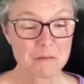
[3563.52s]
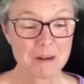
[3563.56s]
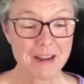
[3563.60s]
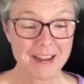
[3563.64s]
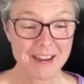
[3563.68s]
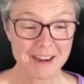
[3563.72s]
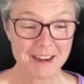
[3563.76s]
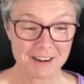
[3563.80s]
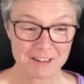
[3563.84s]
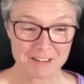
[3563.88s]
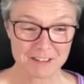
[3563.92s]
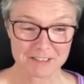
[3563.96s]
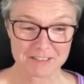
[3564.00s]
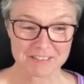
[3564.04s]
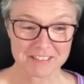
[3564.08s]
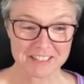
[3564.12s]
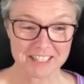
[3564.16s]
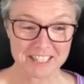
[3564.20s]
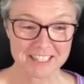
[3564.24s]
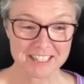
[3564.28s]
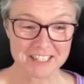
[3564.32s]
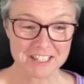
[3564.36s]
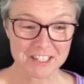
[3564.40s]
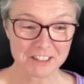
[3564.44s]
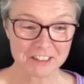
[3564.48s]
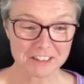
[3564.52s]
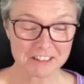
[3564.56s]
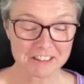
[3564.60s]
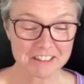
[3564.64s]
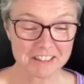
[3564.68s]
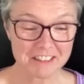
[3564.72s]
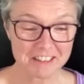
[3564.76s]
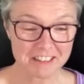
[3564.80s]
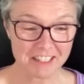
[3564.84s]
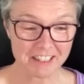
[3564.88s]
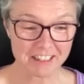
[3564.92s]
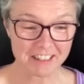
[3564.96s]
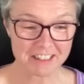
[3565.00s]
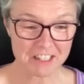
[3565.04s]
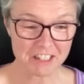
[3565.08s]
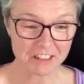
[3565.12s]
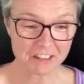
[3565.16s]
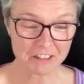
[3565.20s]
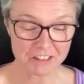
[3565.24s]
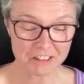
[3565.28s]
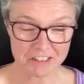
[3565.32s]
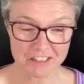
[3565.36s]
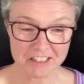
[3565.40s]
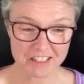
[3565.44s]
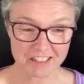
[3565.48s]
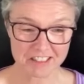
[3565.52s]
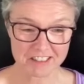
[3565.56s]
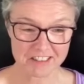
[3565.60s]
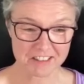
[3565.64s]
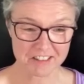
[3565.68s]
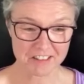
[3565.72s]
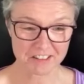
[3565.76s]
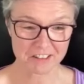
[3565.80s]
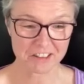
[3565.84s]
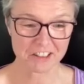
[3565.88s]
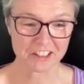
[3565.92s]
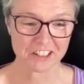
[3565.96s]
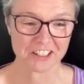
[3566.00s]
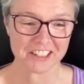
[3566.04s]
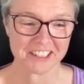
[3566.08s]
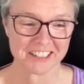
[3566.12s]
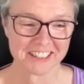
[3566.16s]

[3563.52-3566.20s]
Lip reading: Wow, that's a good teaser.